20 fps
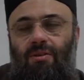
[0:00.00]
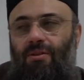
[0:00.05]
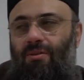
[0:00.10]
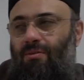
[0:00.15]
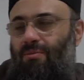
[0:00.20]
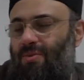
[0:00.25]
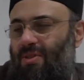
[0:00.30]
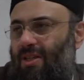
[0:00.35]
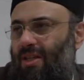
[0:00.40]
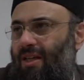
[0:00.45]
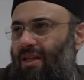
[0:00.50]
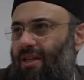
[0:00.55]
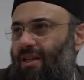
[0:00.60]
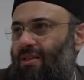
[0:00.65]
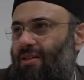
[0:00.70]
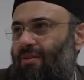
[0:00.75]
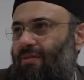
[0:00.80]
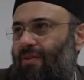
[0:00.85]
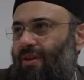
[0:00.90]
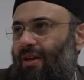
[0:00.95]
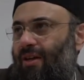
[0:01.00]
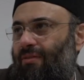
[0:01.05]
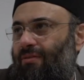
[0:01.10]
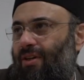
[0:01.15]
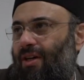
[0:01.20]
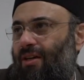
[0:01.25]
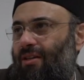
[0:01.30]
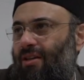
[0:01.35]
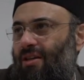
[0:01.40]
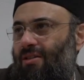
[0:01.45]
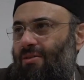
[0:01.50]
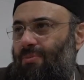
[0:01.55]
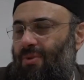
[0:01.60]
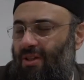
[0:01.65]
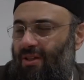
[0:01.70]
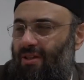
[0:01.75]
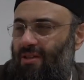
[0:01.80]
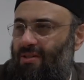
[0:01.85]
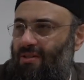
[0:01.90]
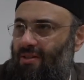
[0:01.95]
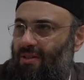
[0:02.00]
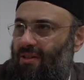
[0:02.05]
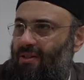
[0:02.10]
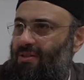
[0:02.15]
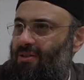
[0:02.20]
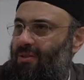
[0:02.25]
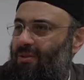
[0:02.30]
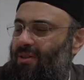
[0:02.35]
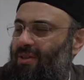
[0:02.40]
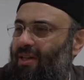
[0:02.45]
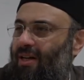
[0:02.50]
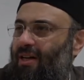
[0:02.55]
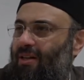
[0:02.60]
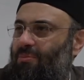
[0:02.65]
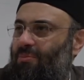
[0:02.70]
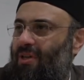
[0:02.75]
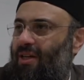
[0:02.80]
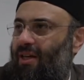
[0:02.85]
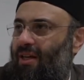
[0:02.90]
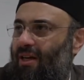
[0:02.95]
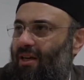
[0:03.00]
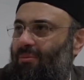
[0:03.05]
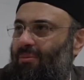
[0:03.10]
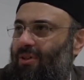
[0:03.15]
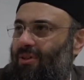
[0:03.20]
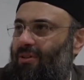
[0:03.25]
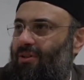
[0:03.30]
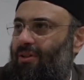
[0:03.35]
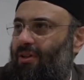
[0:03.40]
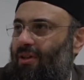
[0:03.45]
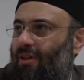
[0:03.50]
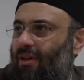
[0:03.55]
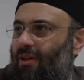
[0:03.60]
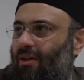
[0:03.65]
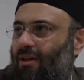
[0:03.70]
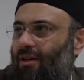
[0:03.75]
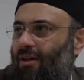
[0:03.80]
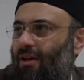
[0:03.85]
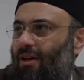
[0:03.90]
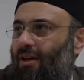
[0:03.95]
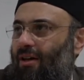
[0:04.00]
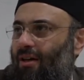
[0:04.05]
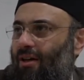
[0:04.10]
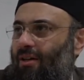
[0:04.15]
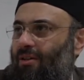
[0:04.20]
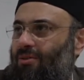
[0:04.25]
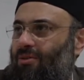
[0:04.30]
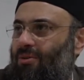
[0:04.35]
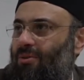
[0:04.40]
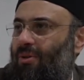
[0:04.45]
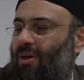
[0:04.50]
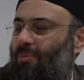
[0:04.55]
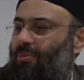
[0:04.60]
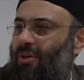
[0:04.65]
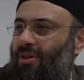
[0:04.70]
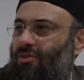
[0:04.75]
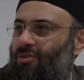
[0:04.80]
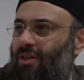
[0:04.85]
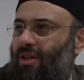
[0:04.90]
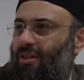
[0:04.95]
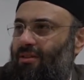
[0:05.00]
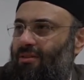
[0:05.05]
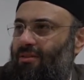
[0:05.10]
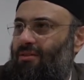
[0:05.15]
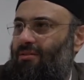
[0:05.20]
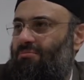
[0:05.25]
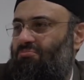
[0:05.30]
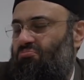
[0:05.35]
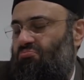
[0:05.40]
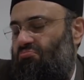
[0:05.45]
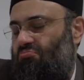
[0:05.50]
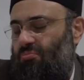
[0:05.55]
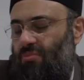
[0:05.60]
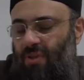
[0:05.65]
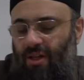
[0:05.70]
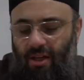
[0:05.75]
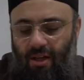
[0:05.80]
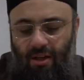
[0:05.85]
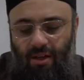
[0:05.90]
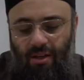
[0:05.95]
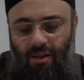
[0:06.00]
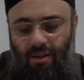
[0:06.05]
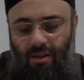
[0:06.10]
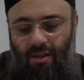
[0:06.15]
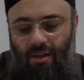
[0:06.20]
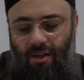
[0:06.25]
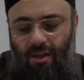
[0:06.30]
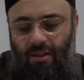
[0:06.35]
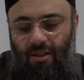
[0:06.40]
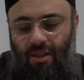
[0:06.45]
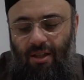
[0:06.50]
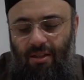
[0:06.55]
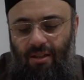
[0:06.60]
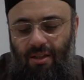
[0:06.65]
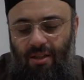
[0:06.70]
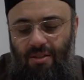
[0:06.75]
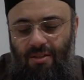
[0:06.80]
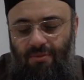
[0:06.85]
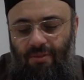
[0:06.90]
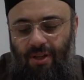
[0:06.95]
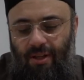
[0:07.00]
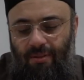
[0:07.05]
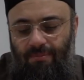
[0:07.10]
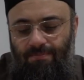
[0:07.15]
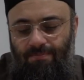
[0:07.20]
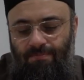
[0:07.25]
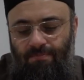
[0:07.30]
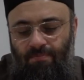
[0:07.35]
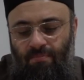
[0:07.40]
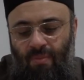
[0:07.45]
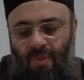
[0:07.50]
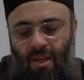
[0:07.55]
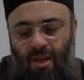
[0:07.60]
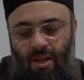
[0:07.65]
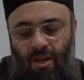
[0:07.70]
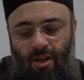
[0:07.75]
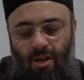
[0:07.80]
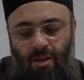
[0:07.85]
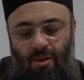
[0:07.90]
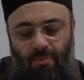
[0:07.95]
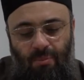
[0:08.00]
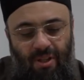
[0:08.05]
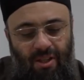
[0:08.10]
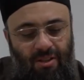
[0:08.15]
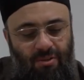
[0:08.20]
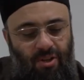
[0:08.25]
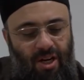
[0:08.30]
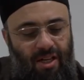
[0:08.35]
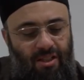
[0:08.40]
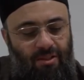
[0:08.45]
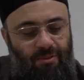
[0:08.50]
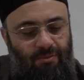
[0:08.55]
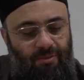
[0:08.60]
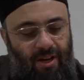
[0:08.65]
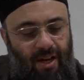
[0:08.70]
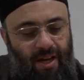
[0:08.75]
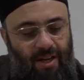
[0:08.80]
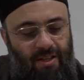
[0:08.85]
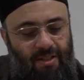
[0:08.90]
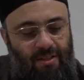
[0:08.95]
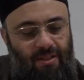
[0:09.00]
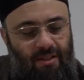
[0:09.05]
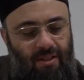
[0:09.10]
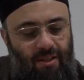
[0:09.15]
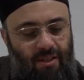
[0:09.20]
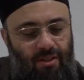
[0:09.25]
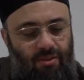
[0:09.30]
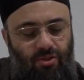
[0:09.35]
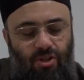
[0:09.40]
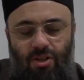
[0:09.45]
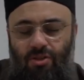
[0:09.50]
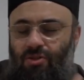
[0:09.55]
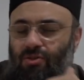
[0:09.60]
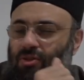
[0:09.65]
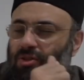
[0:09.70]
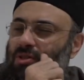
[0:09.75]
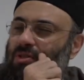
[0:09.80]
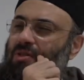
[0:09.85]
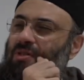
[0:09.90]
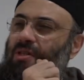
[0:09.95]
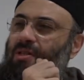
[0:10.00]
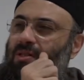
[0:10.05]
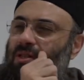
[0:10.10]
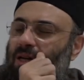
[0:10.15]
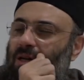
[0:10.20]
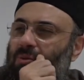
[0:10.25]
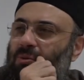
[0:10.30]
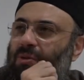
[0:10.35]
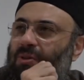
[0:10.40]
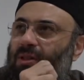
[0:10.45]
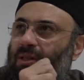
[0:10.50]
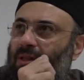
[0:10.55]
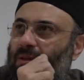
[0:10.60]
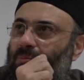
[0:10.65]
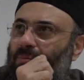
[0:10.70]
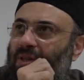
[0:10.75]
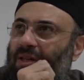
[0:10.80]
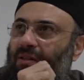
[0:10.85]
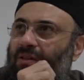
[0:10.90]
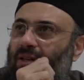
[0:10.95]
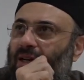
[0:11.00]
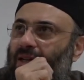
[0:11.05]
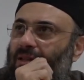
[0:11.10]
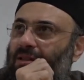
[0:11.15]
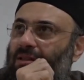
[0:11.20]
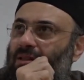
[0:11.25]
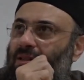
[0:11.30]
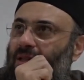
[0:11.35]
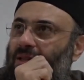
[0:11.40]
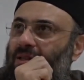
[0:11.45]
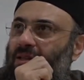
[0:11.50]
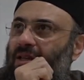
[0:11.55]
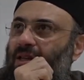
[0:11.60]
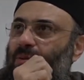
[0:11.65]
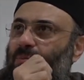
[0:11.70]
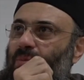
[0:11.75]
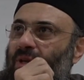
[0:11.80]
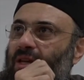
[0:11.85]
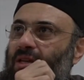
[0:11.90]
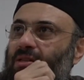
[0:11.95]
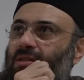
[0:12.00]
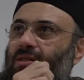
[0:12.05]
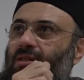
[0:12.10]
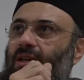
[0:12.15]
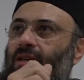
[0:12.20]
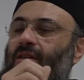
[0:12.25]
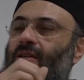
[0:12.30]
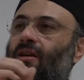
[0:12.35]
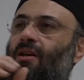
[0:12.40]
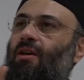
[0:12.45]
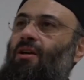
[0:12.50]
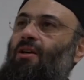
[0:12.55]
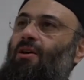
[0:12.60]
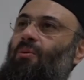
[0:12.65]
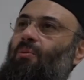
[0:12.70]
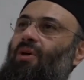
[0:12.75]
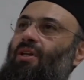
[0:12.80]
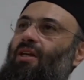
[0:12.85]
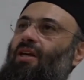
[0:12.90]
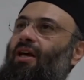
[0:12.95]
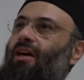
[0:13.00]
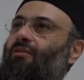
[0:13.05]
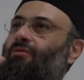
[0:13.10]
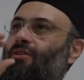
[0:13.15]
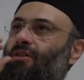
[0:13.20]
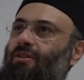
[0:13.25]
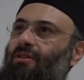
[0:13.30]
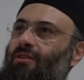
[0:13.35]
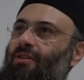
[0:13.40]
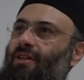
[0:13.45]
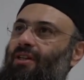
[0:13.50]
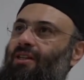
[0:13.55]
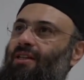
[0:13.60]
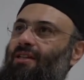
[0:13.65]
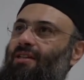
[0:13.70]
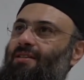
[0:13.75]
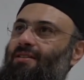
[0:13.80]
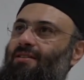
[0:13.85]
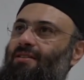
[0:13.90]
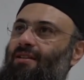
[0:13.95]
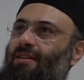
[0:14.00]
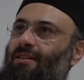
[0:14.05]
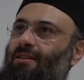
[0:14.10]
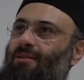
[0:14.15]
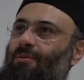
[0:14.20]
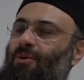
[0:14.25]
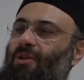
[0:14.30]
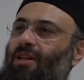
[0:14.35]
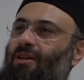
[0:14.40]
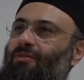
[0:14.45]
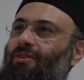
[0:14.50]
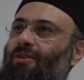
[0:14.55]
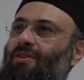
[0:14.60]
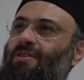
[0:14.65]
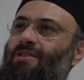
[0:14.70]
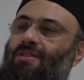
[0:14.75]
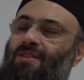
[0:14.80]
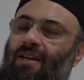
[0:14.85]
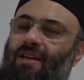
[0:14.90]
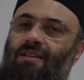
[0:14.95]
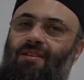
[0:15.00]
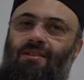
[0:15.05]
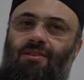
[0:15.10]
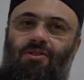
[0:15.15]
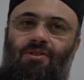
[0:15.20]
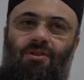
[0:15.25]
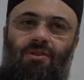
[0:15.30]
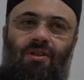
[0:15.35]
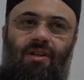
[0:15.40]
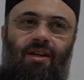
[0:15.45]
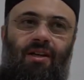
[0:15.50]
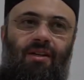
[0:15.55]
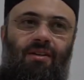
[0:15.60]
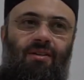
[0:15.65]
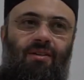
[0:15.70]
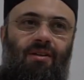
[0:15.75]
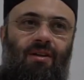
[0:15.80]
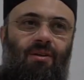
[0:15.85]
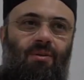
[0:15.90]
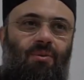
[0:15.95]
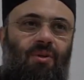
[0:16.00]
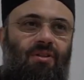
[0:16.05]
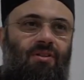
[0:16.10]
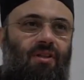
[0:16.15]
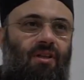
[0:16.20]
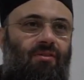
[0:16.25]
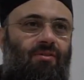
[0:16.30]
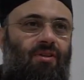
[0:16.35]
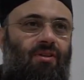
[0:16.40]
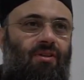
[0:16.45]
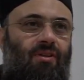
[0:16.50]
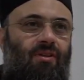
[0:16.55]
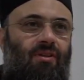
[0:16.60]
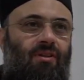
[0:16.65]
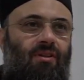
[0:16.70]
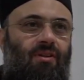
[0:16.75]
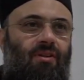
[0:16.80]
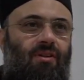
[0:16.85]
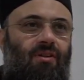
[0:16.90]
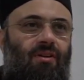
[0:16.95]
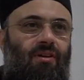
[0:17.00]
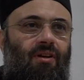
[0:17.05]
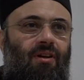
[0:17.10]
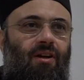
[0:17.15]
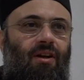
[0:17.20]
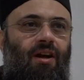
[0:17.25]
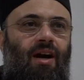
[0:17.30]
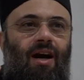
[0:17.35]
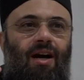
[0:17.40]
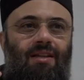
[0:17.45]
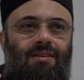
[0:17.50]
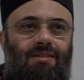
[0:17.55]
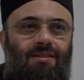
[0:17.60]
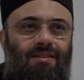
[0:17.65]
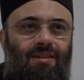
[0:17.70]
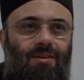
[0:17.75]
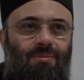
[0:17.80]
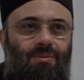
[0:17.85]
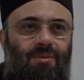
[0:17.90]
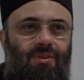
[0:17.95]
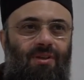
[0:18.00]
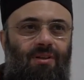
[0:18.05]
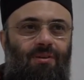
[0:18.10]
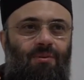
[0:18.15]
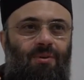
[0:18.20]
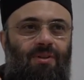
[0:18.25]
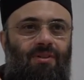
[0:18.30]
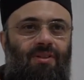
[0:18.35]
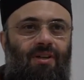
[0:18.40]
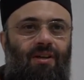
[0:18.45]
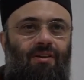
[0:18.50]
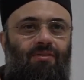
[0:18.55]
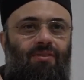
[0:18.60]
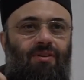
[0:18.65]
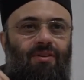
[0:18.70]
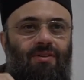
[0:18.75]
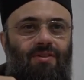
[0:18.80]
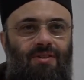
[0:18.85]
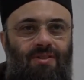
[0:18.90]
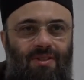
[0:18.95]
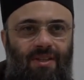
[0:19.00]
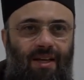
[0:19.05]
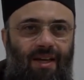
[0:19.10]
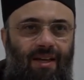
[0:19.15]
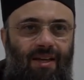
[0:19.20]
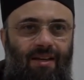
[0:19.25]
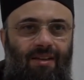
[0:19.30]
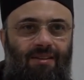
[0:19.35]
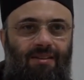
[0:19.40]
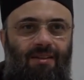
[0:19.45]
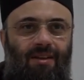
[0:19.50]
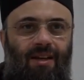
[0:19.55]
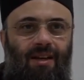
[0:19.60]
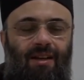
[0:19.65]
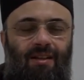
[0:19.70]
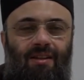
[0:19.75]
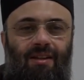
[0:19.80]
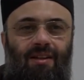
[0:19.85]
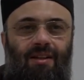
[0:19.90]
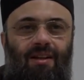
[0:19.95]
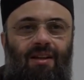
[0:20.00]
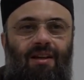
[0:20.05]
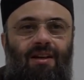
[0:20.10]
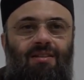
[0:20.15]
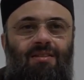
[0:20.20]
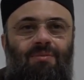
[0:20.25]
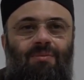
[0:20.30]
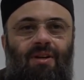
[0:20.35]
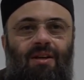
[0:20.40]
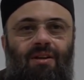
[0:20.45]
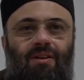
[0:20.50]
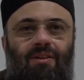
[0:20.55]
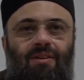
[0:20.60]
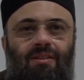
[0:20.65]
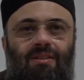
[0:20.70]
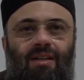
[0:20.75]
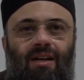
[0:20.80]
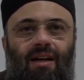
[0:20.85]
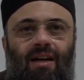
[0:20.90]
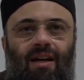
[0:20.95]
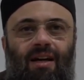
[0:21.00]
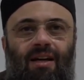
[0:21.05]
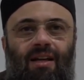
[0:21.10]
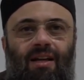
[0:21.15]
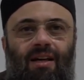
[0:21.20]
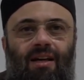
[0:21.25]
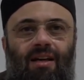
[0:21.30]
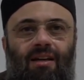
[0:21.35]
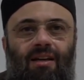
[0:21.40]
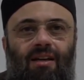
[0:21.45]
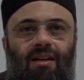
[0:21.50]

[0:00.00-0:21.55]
seen it. If you have not experienced it, you will not be able to appreciate it. And that's fine. But it ratifies the gestures does not only mean that, it means that whatever it is, that whatever state that you're in, and whatever concept and whatever state that Allah subhanahu wa ta'ala